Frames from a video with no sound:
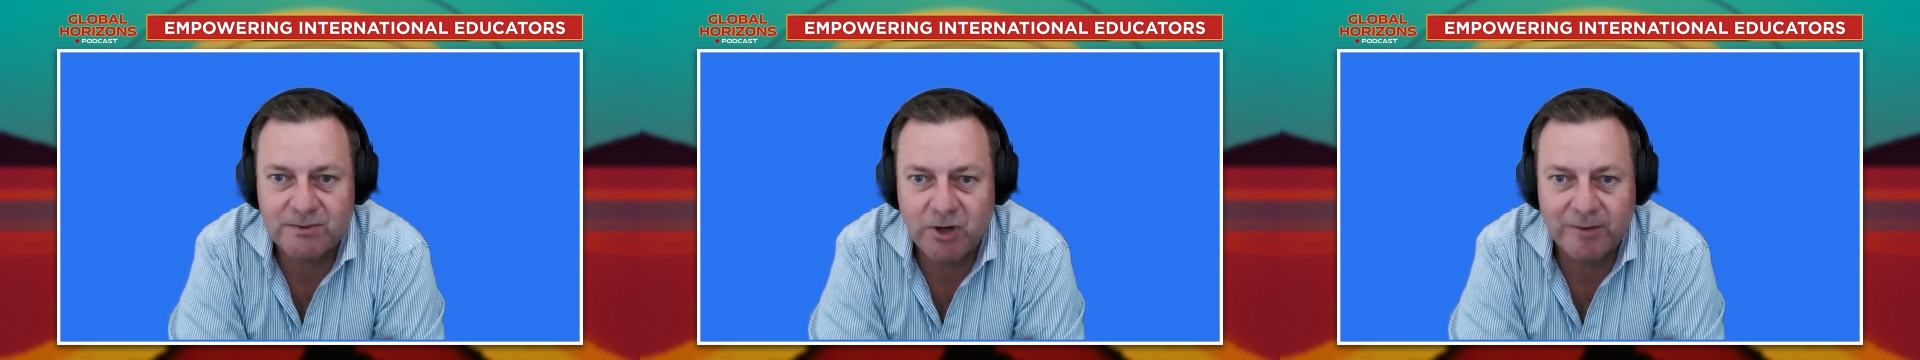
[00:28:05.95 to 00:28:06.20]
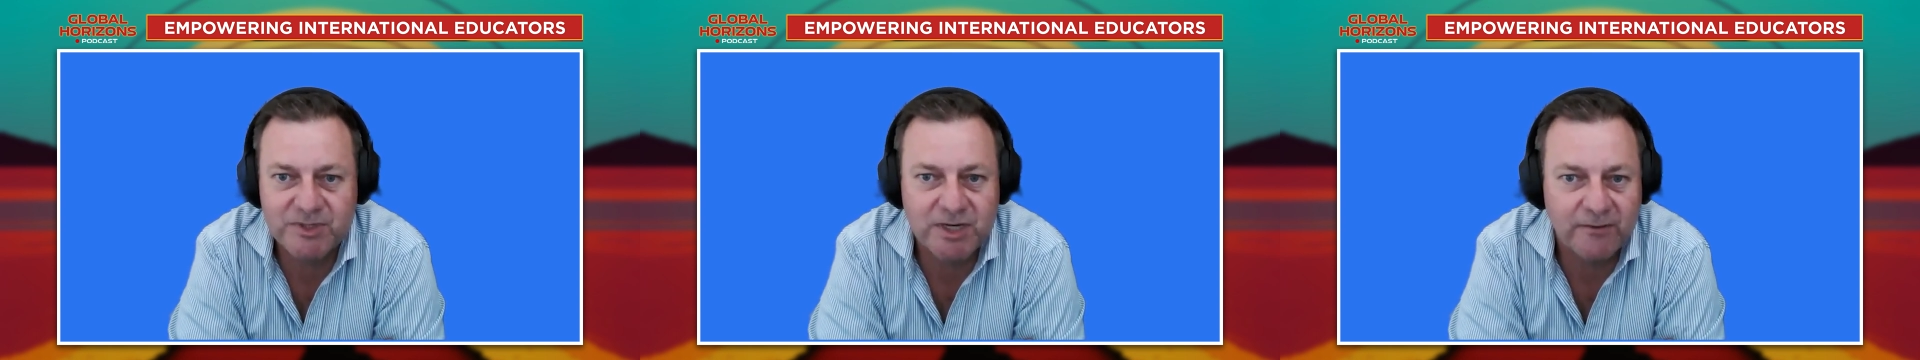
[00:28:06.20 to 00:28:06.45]

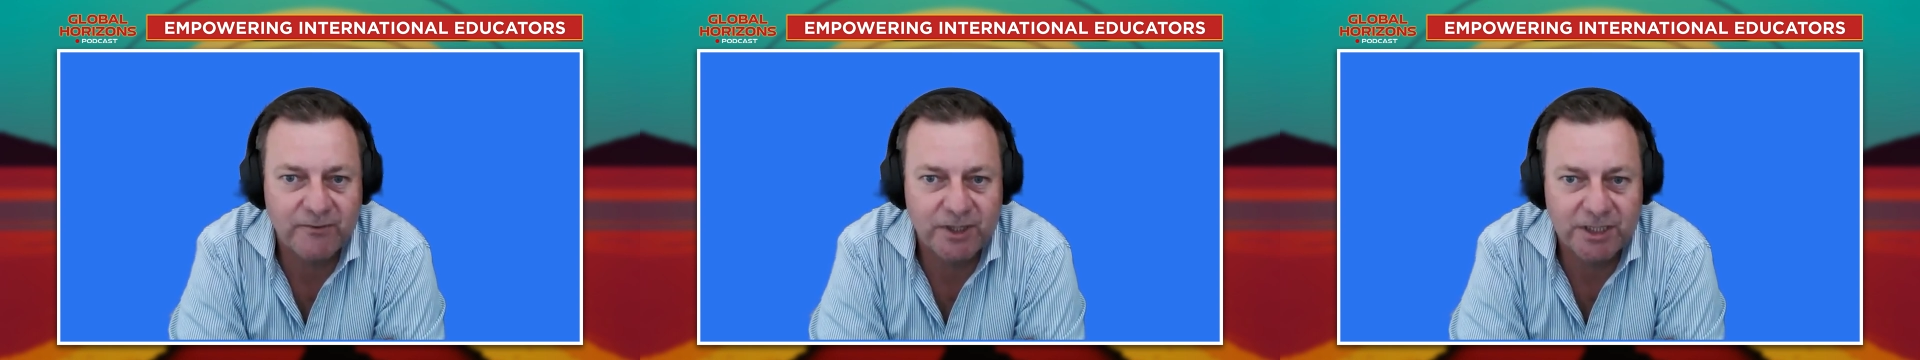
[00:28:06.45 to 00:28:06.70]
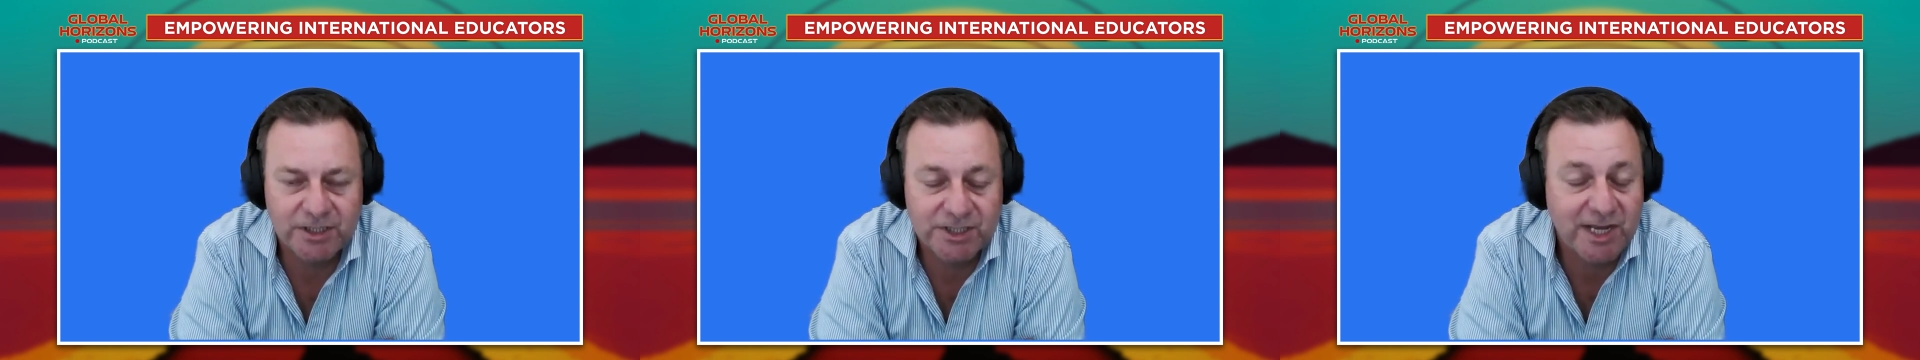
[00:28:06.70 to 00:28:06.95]
type stuff
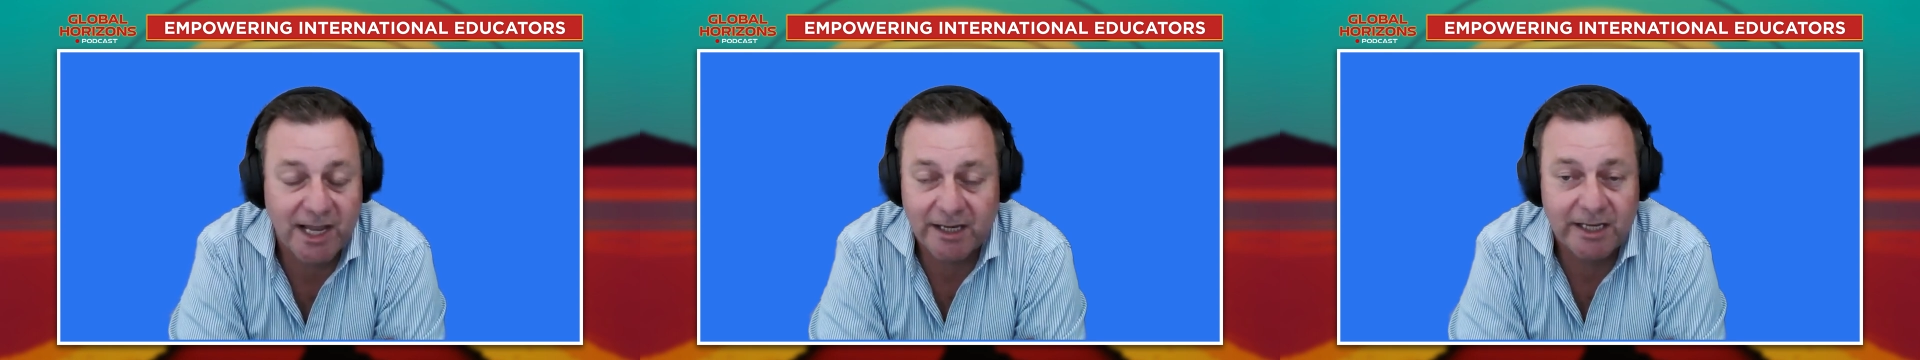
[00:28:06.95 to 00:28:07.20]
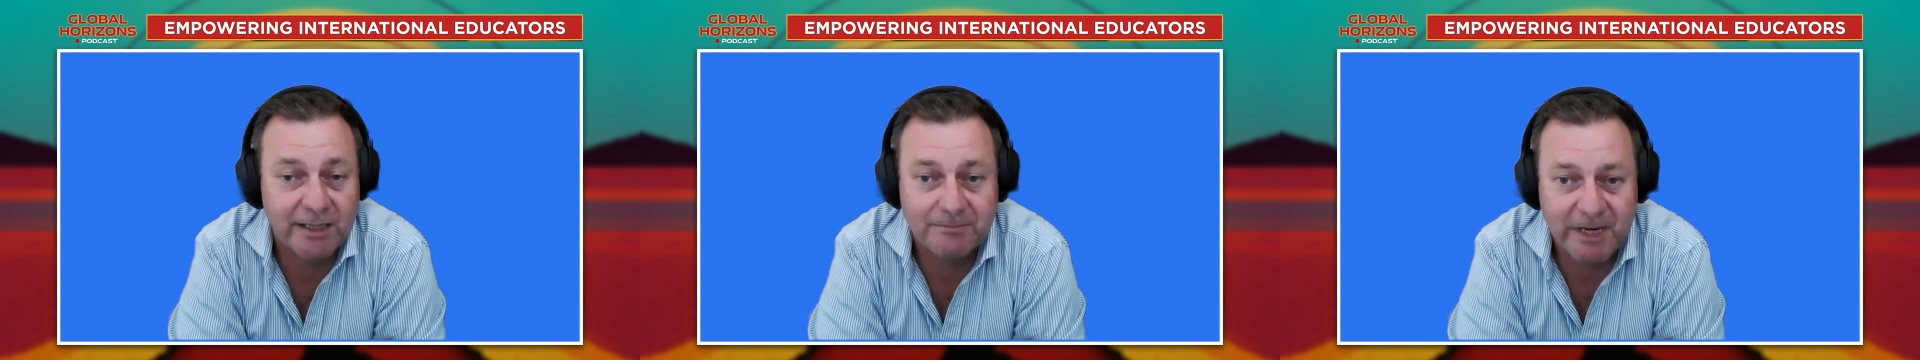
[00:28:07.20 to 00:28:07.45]
that you just can't
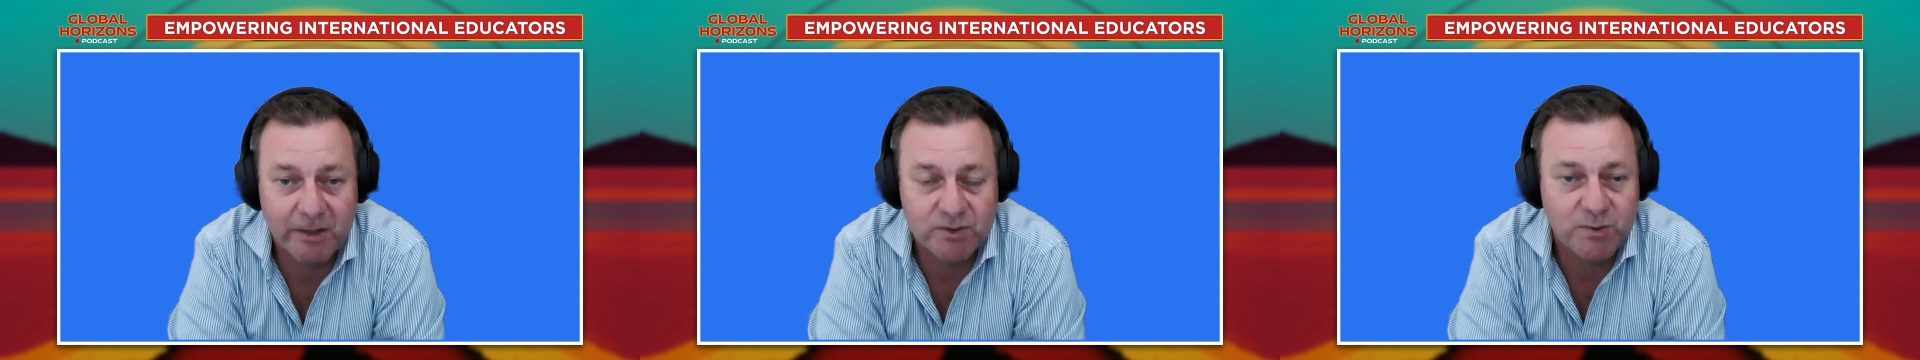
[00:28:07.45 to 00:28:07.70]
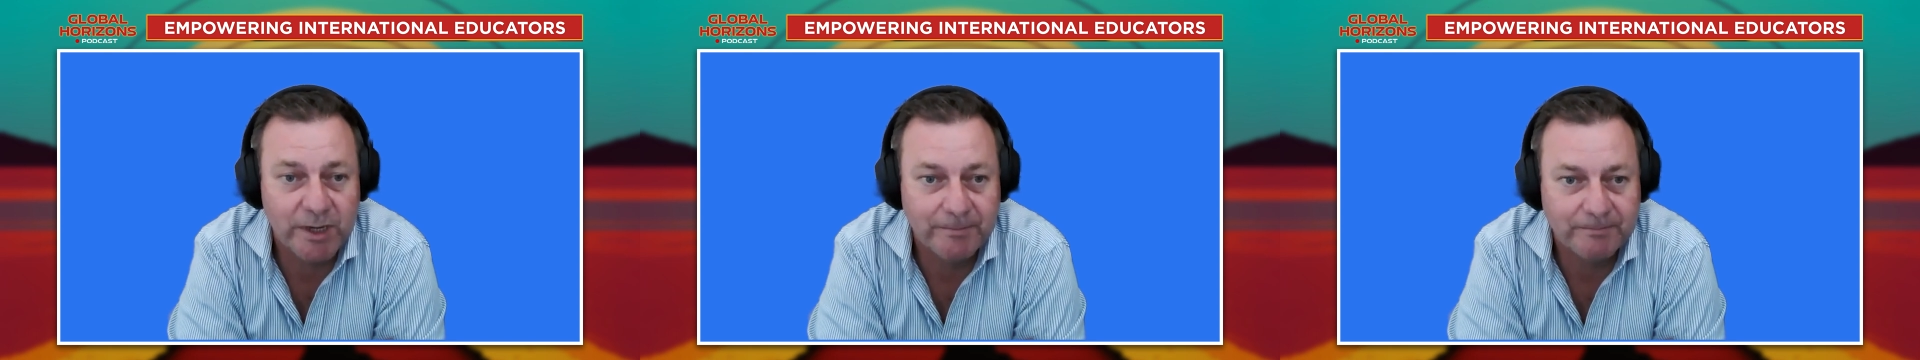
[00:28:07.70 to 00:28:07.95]
get
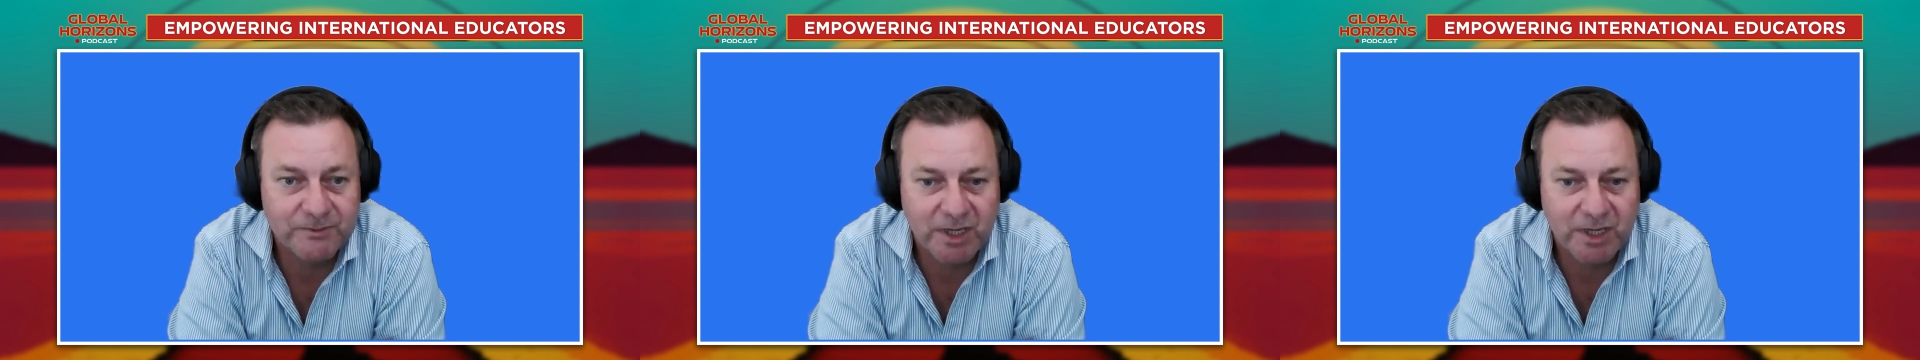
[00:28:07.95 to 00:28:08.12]
elsewhere.